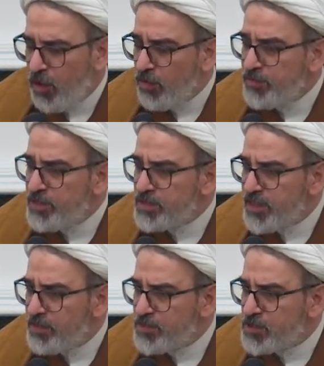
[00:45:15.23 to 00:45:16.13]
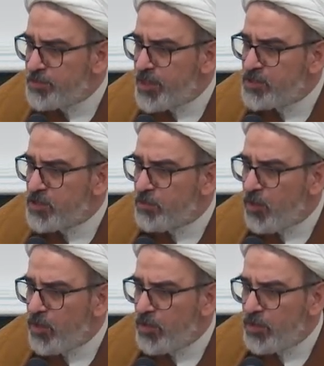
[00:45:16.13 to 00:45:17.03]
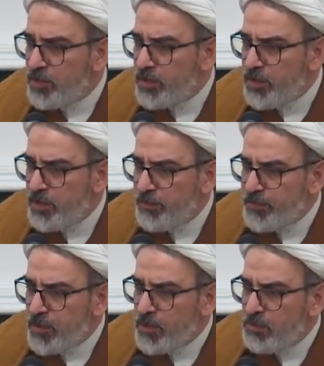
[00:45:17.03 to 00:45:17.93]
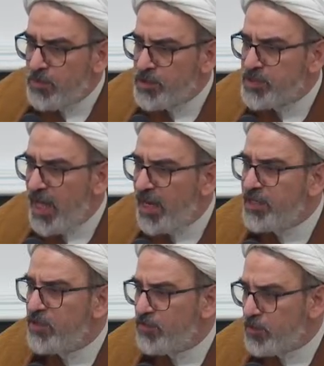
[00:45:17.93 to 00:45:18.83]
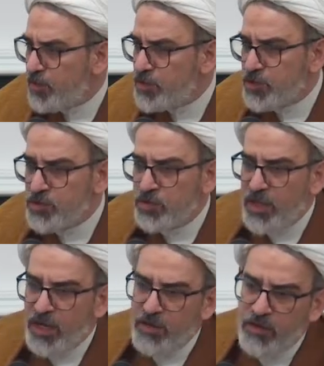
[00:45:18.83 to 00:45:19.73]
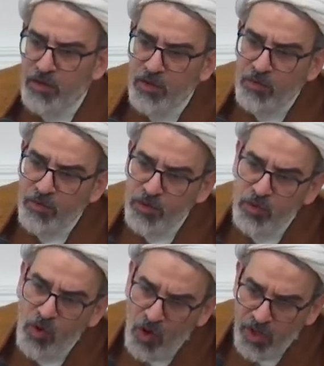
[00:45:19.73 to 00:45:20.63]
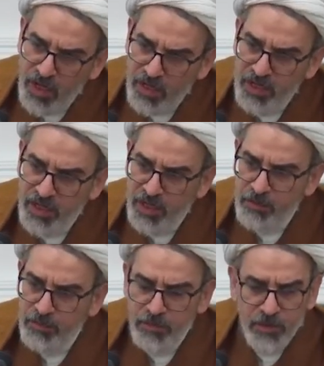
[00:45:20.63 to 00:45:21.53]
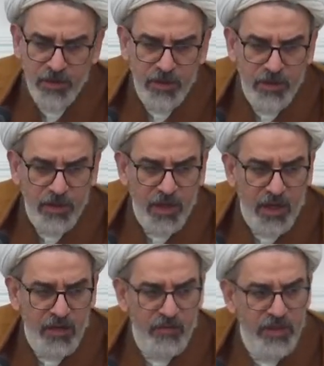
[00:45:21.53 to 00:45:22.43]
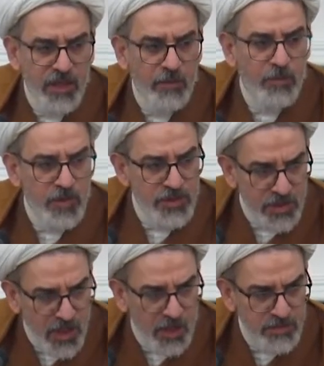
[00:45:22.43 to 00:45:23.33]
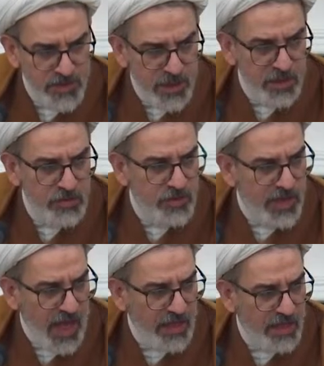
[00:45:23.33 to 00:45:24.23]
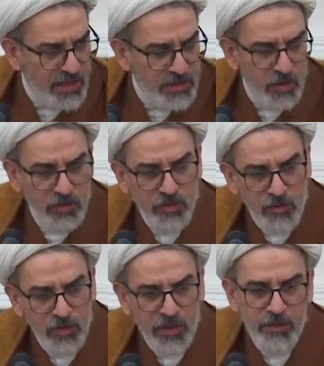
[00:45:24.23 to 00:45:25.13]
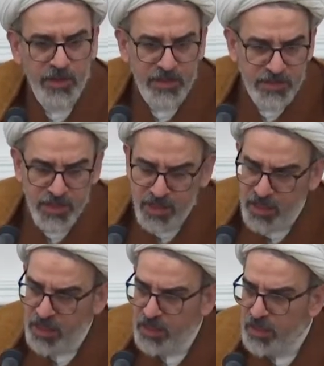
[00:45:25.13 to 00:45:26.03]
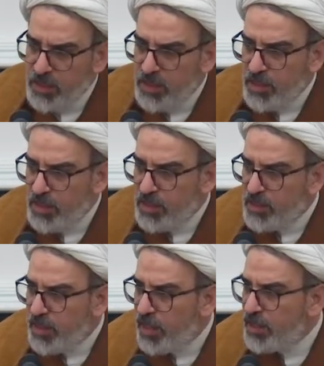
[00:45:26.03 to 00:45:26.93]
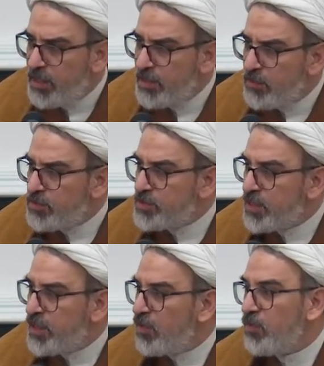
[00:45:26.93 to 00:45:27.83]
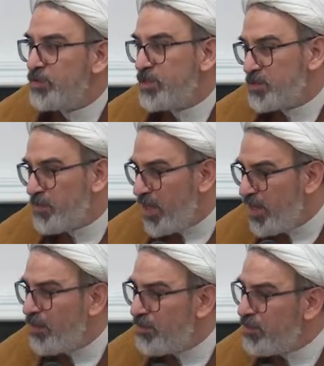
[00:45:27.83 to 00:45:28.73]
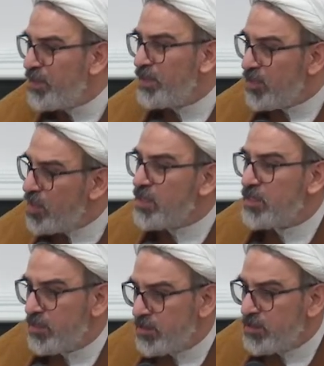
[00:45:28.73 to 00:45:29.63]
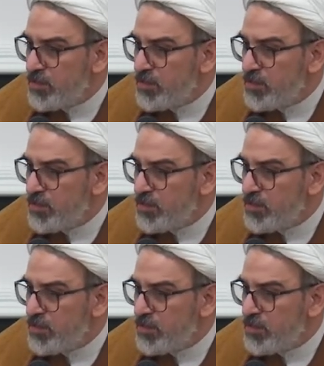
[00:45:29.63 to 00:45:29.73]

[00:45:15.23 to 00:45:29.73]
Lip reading: all of these names is based upon the personality of the person, so that when you call that name, and when that person comes in to a gathering, he says, oh, the wounded bear is here, then they would say that, oh, this man have been hurt,